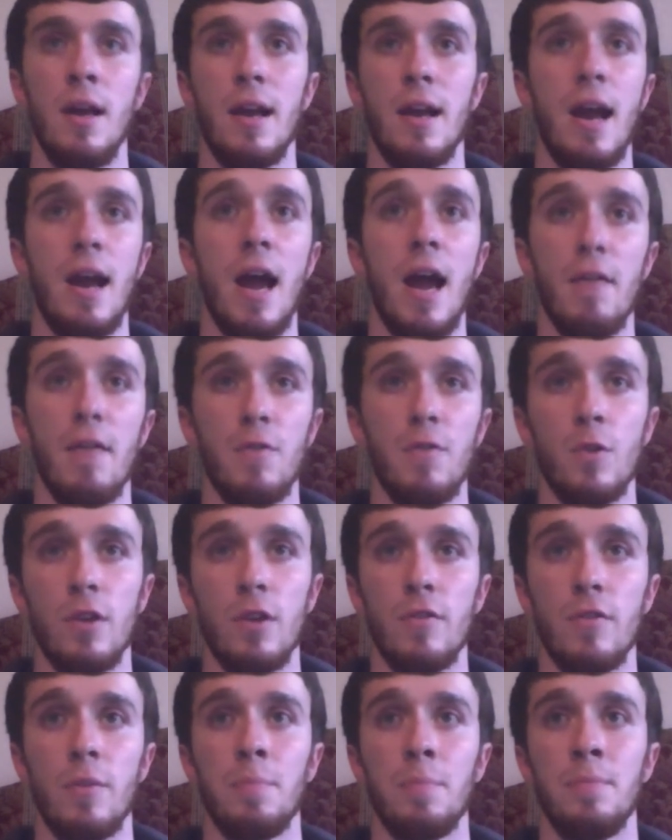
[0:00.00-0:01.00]
and I have 3
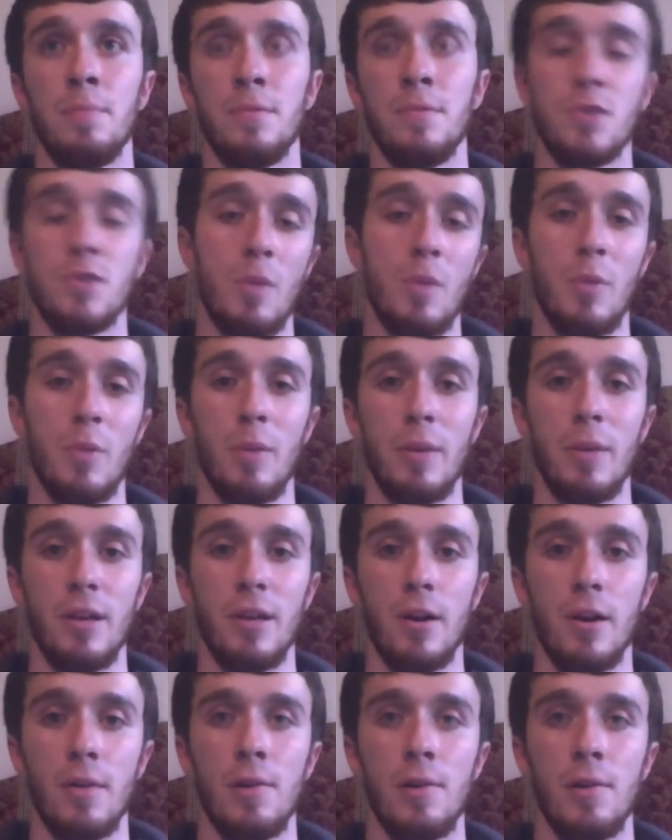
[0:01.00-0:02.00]
of them, so I put them in here.